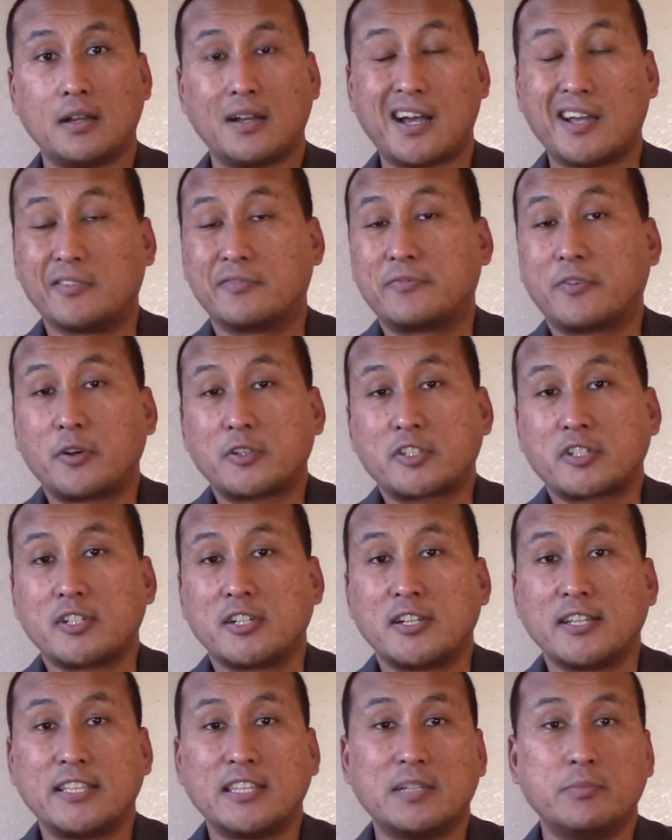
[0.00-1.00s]

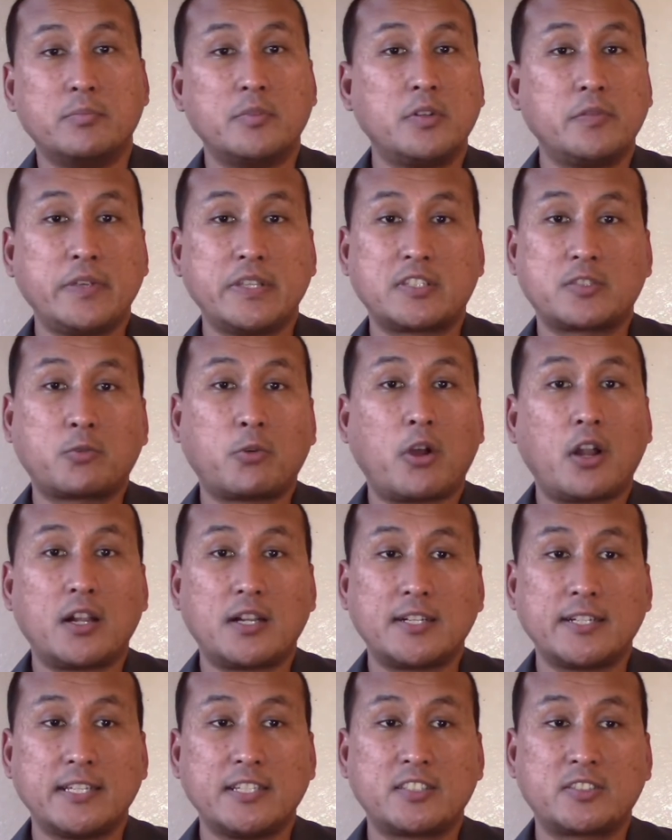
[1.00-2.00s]
Unfortunately, the movie's
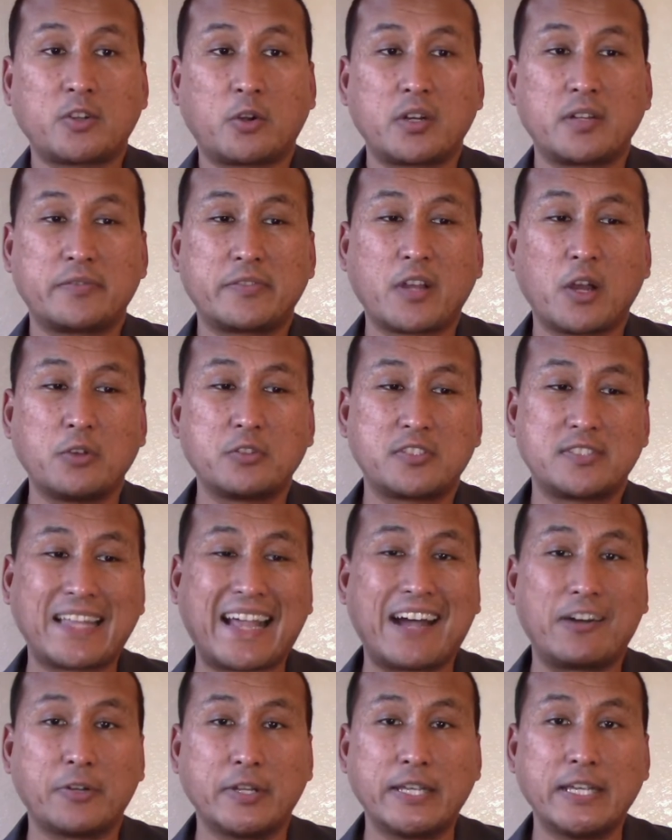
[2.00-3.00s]
quality sort of goes
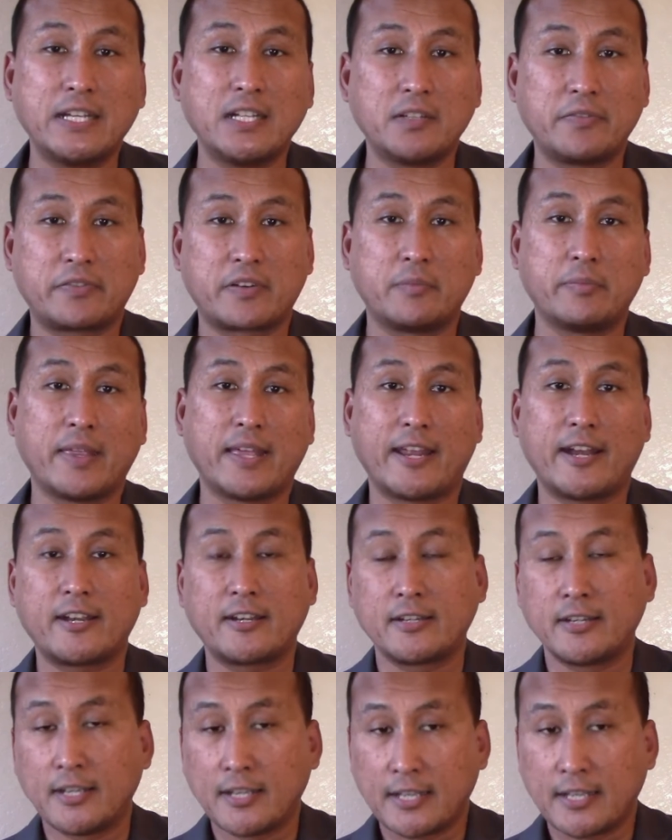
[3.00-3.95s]
downhill from there,